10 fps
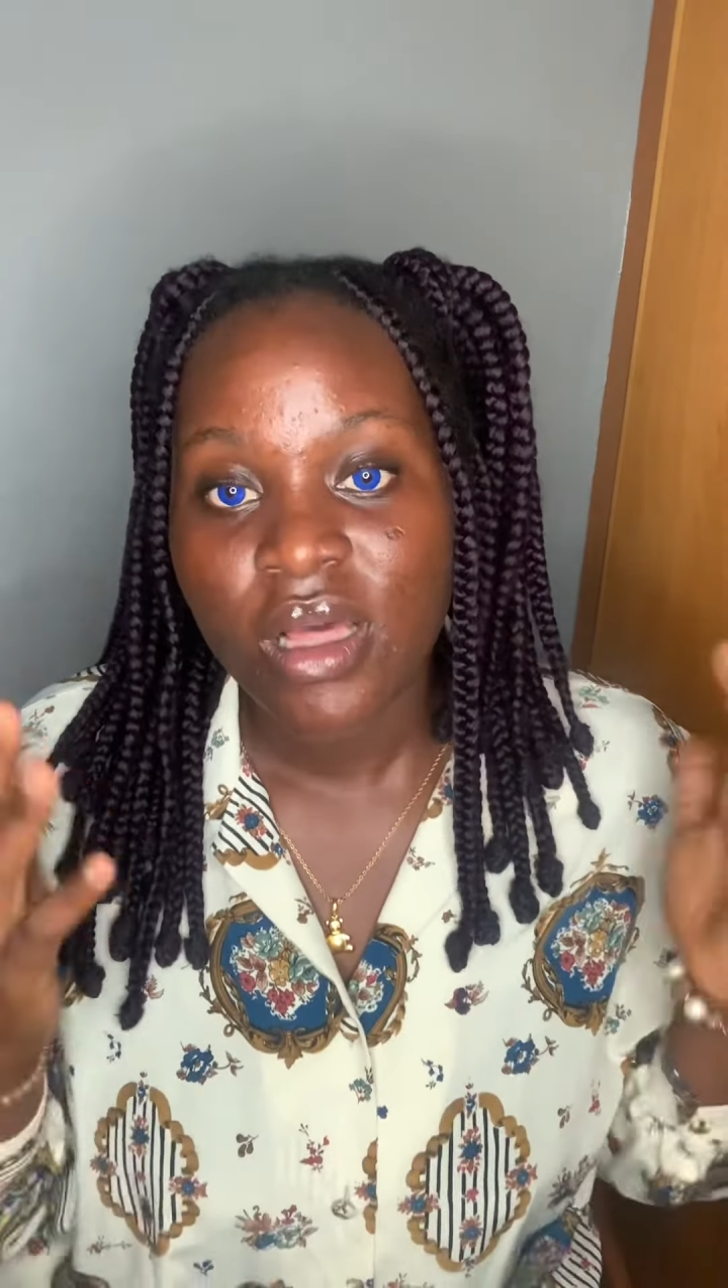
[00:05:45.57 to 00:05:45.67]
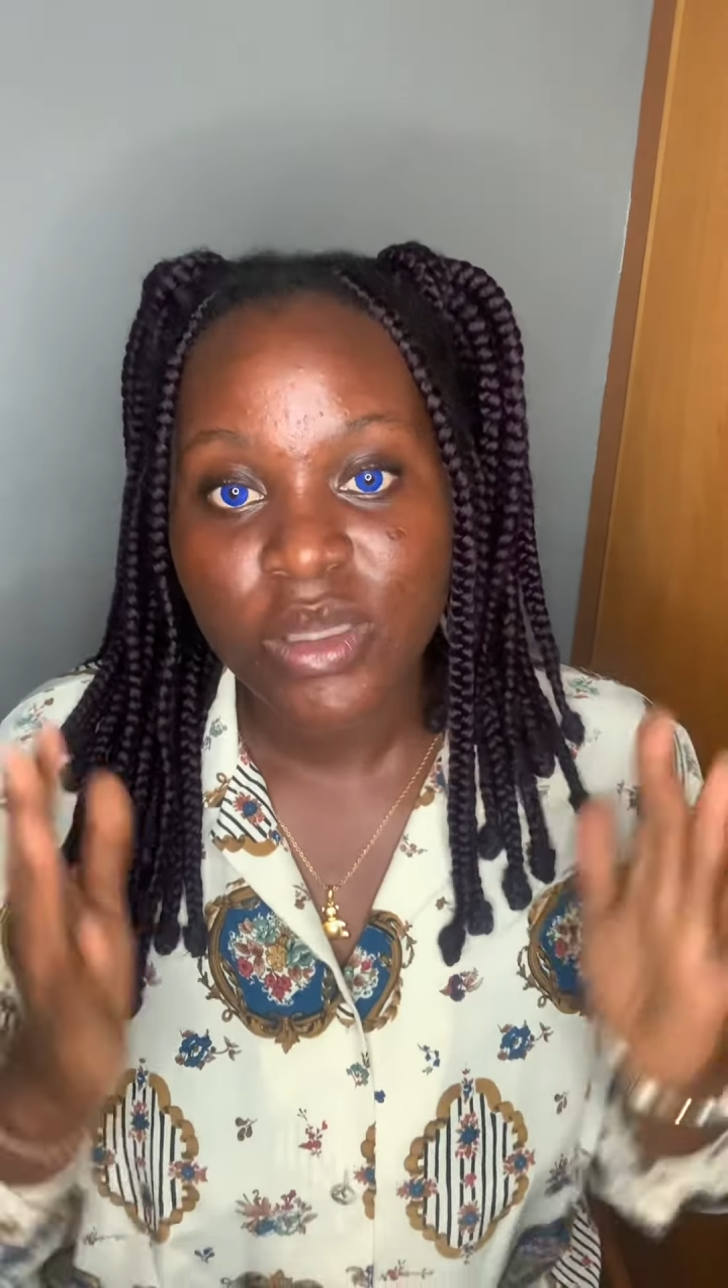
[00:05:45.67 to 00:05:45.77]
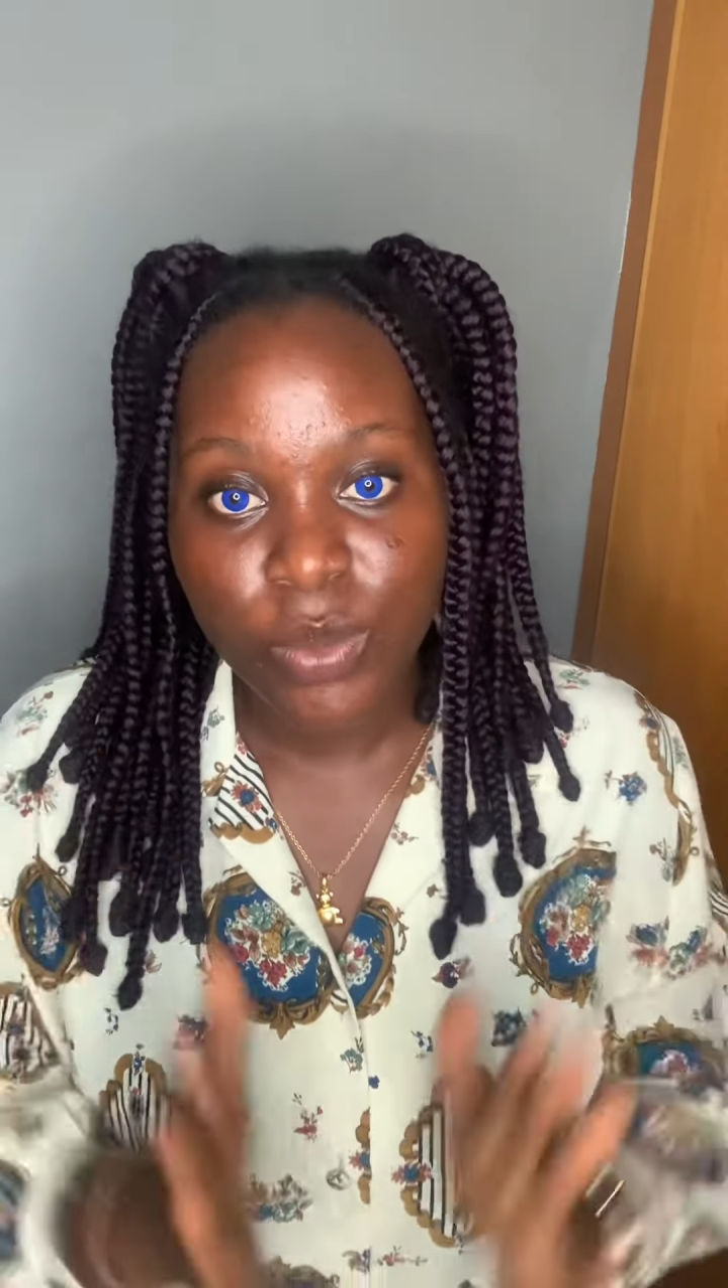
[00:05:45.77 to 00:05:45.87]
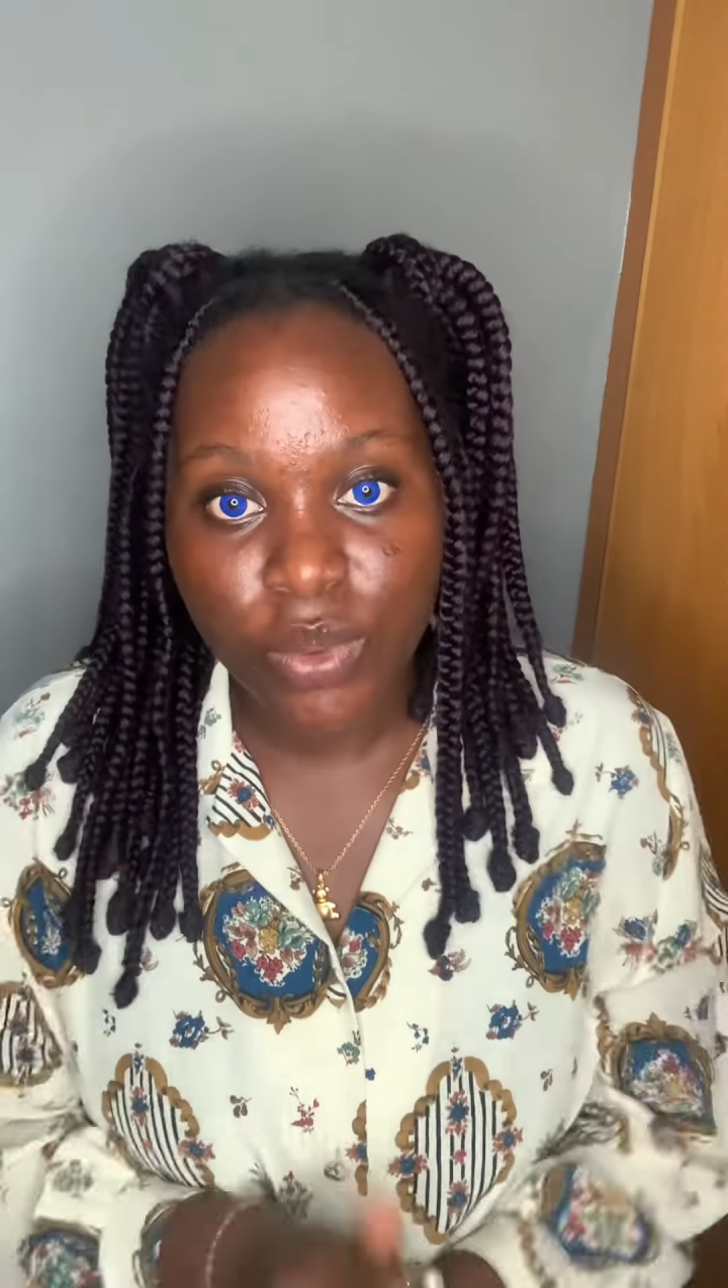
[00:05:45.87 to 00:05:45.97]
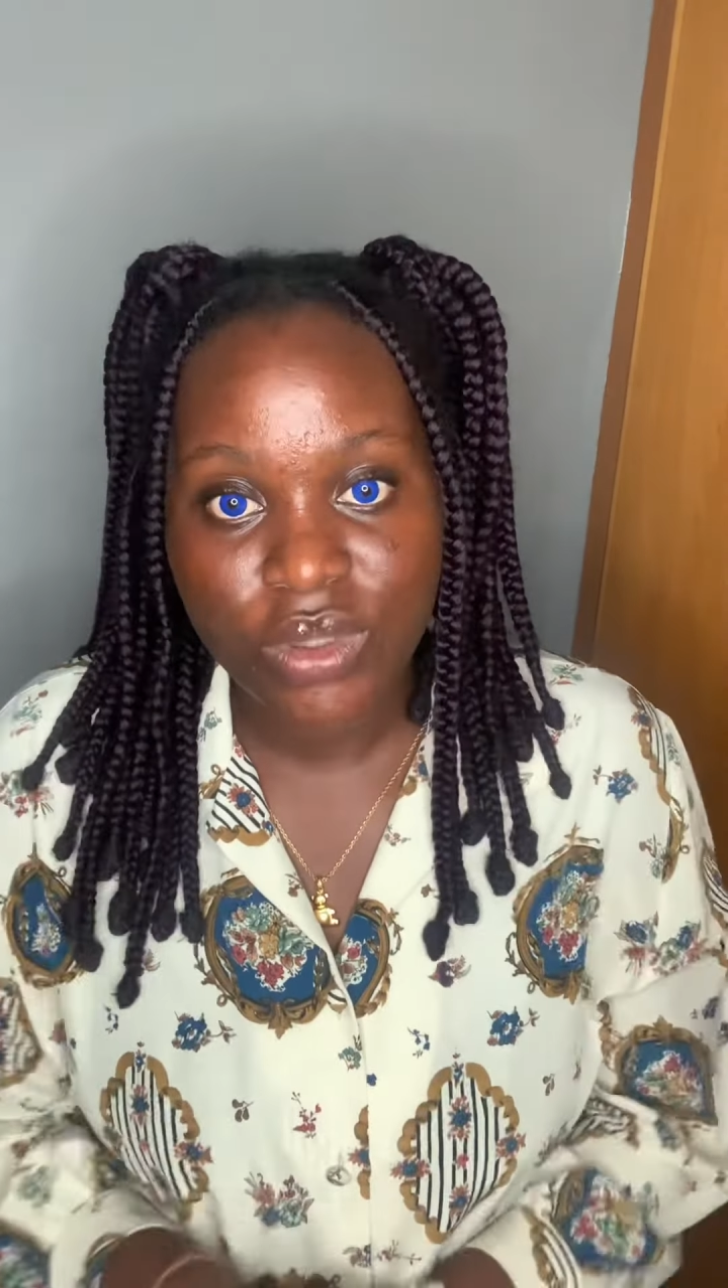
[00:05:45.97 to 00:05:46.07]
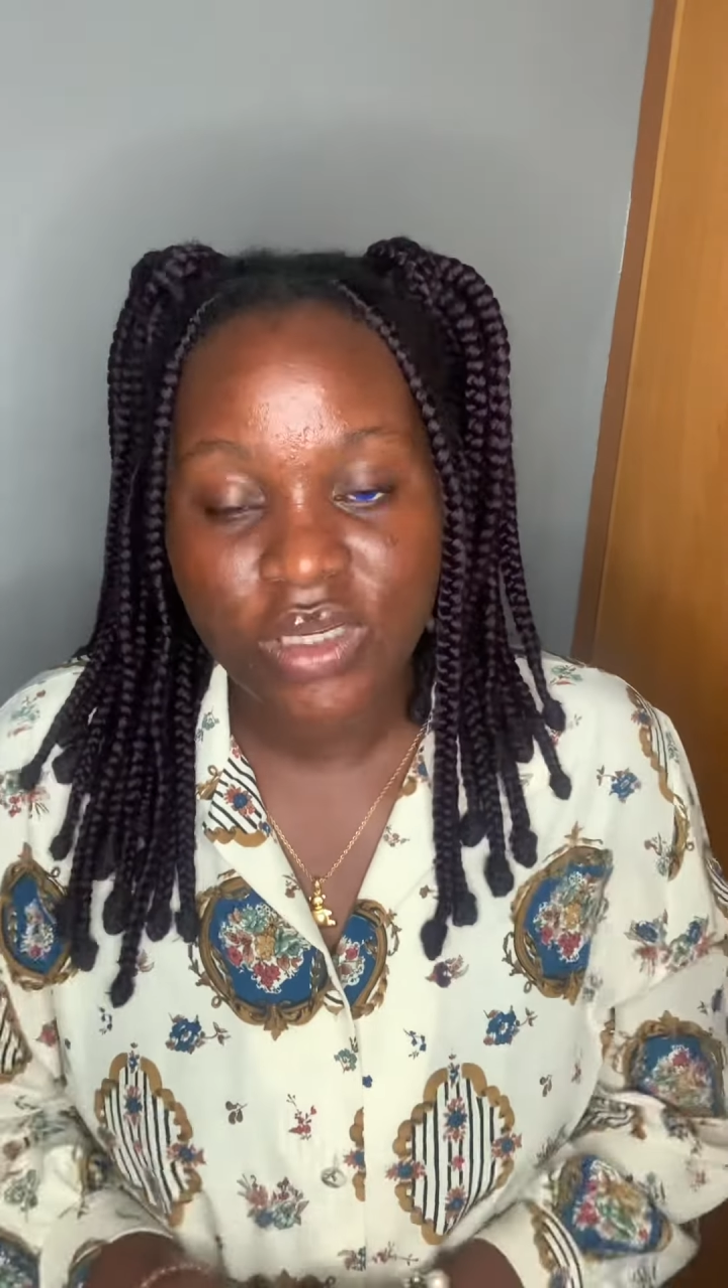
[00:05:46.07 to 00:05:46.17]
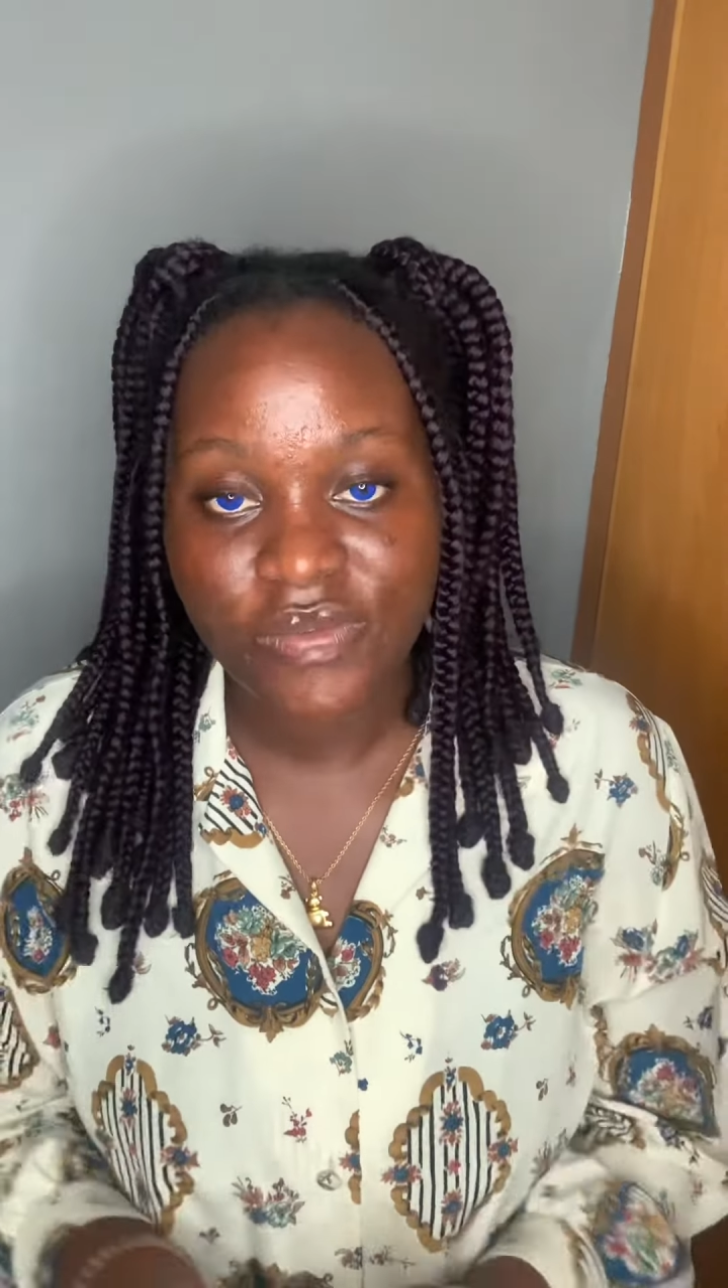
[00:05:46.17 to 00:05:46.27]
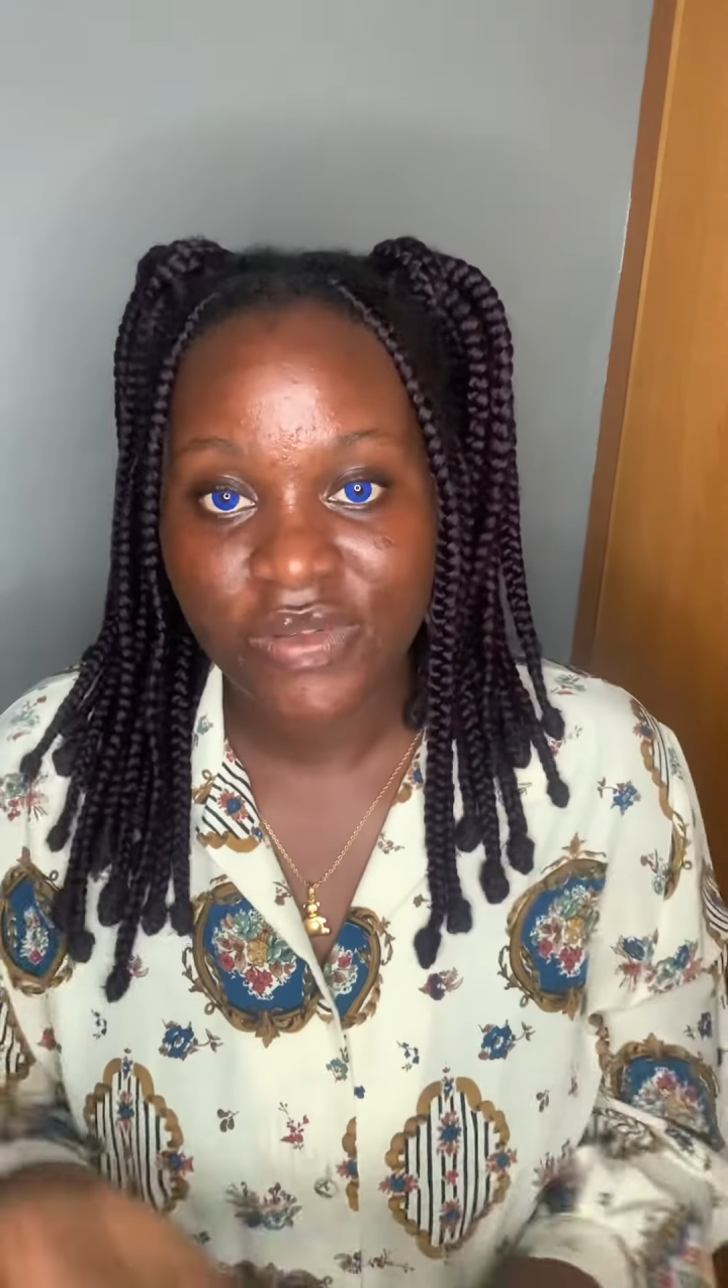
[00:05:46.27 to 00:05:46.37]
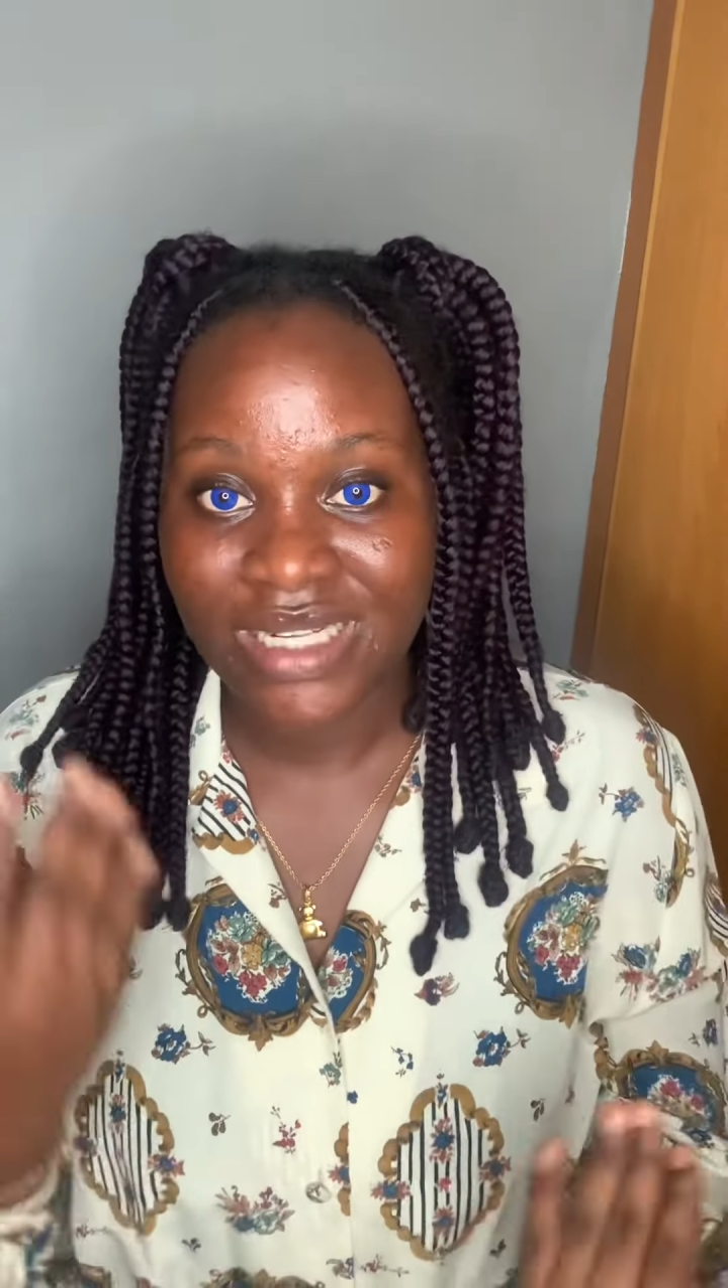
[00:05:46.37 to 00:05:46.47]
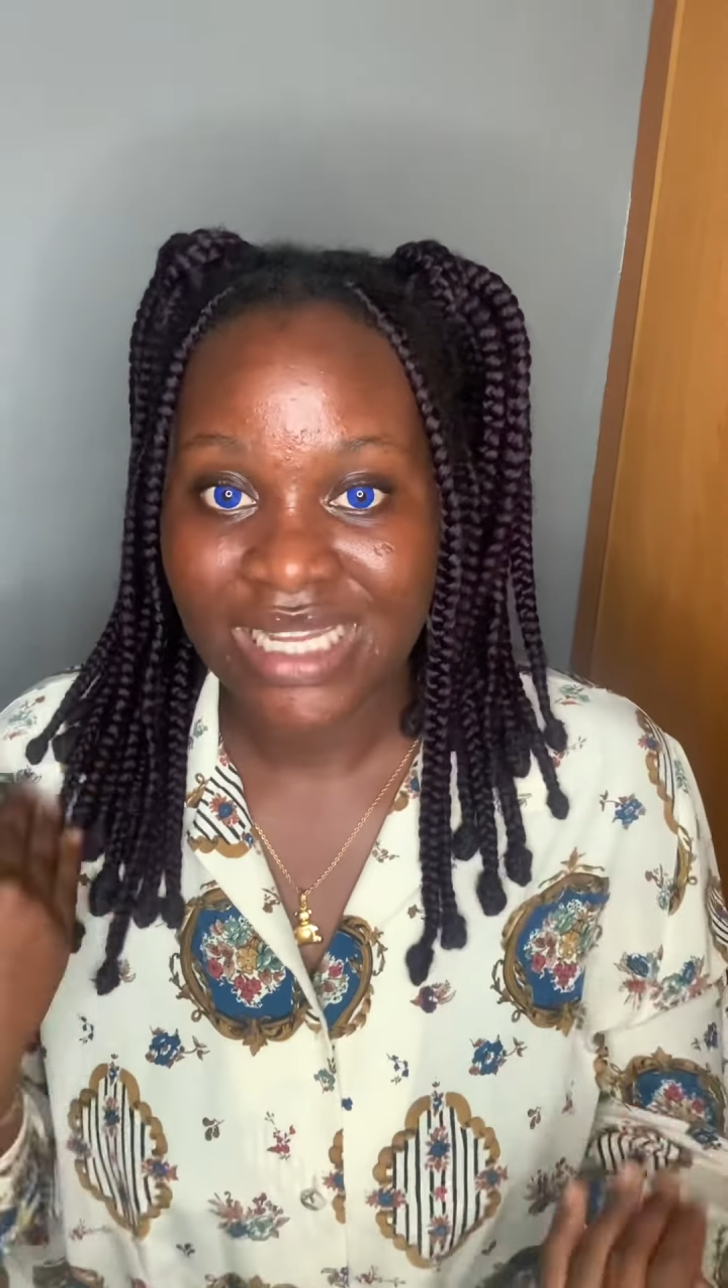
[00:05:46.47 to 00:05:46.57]
the product
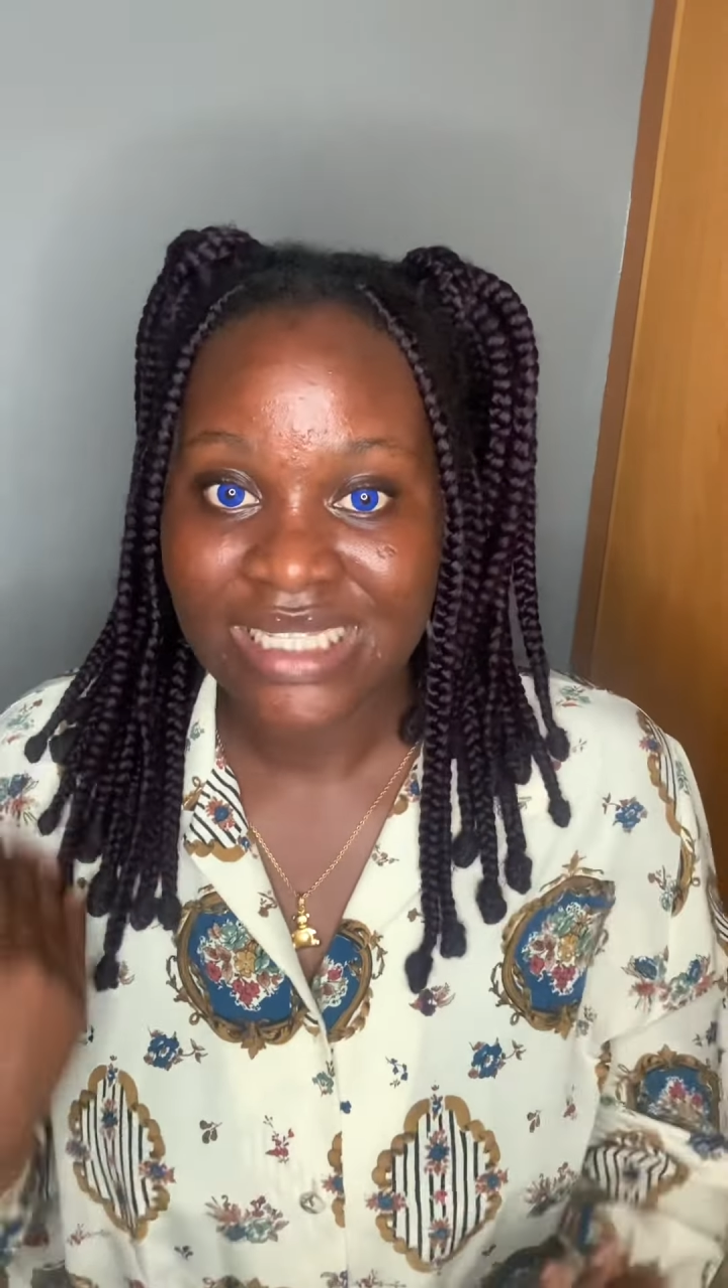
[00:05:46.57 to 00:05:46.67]
for their